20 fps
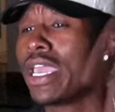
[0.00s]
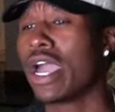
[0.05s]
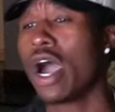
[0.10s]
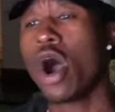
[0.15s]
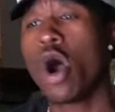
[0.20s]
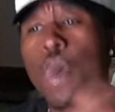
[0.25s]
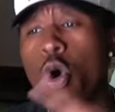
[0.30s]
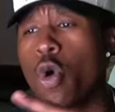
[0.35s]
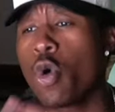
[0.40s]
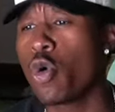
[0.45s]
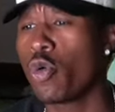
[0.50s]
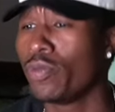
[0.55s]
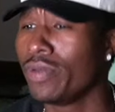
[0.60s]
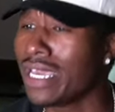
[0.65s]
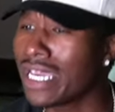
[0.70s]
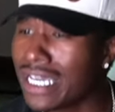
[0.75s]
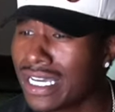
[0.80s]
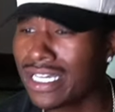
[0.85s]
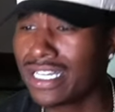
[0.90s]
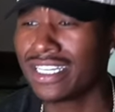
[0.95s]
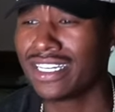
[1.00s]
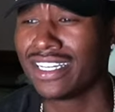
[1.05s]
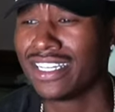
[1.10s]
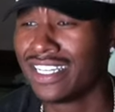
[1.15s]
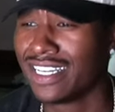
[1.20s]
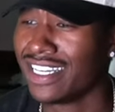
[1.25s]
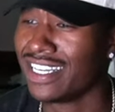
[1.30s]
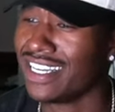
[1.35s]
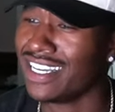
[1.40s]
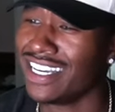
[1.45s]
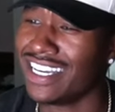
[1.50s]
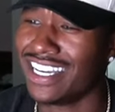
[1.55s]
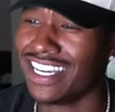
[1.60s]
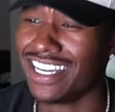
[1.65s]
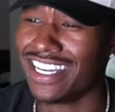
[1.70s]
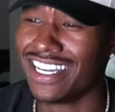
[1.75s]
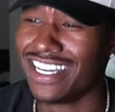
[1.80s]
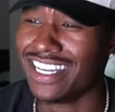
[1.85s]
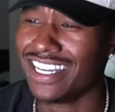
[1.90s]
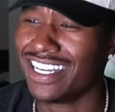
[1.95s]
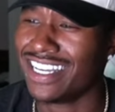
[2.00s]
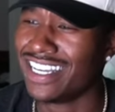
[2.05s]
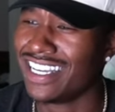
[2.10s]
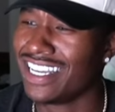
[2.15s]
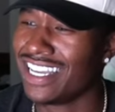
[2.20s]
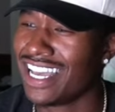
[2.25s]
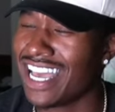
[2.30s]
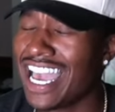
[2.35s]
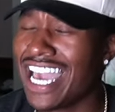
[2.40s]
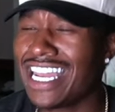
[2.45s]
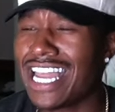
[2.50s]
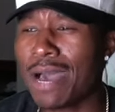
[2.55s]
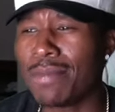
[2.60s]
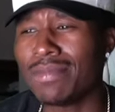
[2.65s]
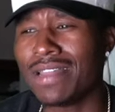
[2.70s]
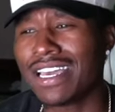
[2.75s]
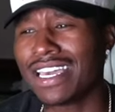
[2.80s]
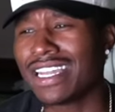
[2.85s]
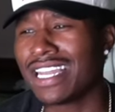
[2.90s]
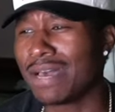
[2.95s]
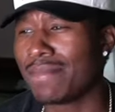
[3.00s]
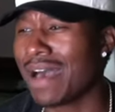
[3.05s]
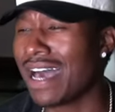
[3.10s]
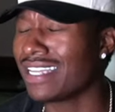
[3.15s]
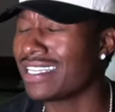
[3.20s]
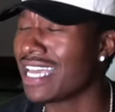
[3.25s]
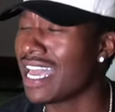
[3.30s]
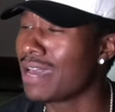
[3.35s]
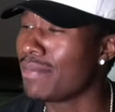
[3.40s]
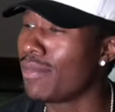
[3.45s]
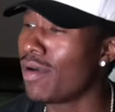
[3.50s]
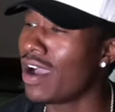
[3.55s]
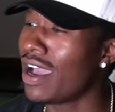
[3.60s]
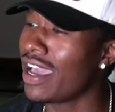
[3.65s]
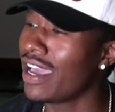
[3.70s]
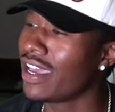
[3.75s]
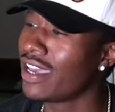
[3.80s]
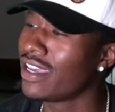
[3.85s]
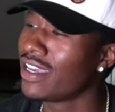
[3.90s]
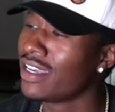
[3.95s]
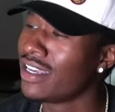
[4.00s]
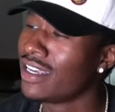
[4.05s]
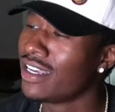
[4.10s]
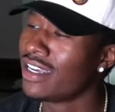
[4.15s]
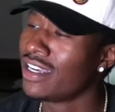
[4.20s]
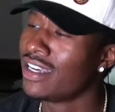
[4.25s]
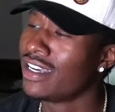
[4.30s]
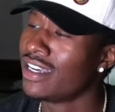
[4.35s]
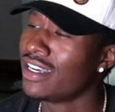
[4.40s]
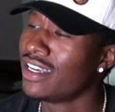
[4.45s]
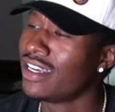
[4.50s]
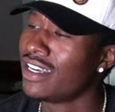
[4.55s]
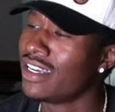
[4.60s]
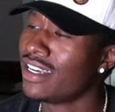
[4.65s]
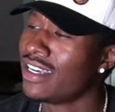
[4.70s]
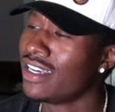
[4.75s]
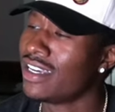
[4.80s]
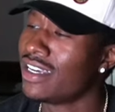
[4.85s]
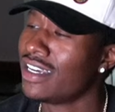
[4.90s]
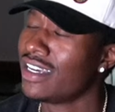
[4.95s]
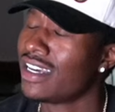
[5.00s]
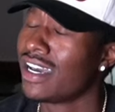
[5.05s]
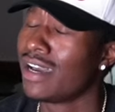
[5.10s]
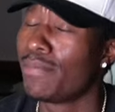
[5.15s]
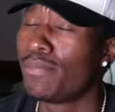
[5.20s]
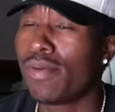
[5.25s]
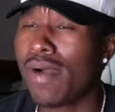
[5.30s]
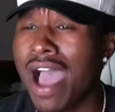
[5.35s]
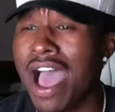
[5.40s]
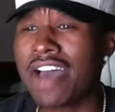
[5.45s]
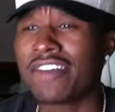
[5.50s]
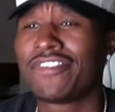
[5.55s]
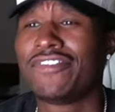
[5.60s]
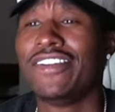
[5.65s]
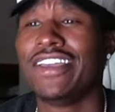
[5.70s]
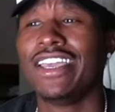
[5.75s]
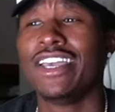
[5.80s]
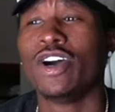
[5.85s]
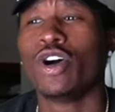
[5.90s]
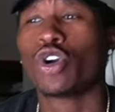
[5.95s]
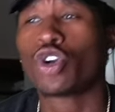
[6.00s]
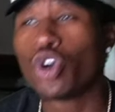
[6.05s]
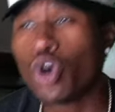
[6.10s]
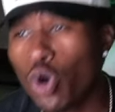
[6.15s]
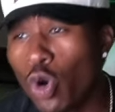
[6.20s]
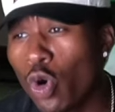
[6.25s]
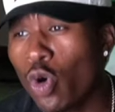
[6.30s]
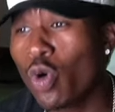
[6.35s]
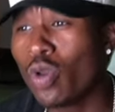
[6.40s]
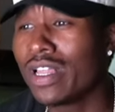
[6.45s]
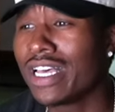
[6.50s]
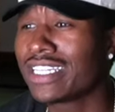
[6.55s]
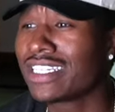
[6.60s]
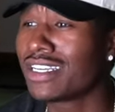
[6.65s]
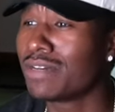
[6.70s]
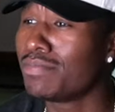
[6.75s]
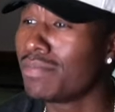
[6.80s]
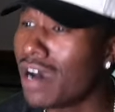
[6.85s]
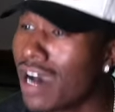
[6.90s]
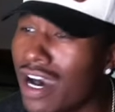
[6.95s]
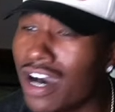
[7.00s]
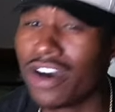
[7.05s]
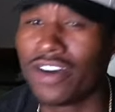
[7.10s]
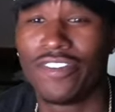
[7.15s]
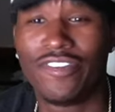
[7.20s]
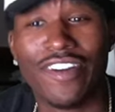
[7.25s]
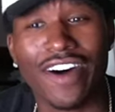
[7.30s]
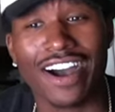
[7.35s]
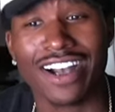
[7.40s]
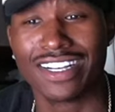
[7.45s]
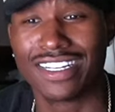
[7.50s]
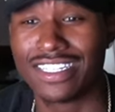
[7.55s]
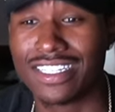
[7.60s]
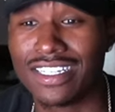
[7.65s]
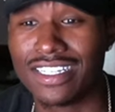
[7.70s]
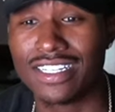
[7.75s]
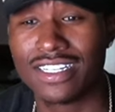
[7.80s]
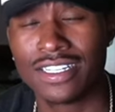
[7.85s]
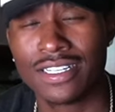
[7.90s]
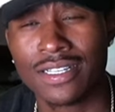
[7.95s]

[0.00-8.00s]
home, nigga. And I'm looking at my type, boy. Bro, I feel cool as a motherfucker.